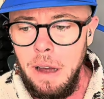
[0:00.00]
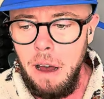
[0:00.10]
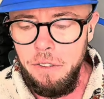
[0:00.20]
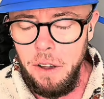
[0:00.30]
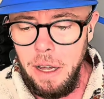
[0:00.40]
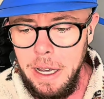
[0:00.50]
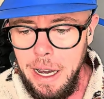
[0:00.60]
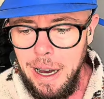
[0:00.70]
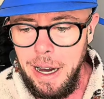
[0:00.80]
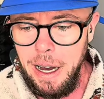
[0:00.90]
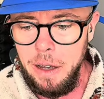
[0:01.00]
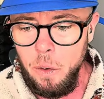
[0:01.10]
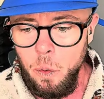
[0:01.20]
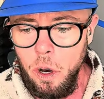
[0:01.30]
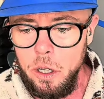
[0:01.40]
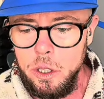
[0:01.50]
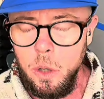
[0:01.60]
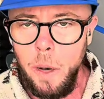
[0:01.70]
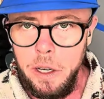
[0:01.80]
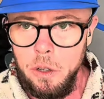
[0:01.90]
I felt like I was
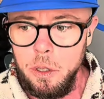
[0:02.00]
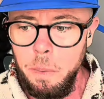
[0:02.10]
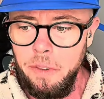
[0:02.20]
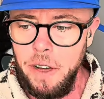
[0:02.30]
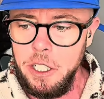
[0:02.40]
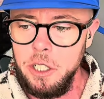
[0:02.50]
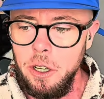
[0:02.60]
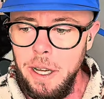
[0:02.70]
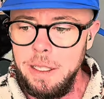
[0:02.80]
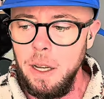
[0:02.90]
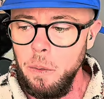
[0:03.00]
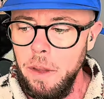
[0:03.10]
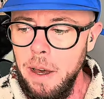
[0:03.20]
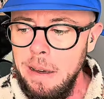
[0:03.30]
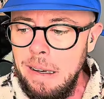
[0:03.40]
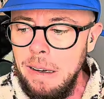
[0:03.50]
quite good, professional. I dealt with it.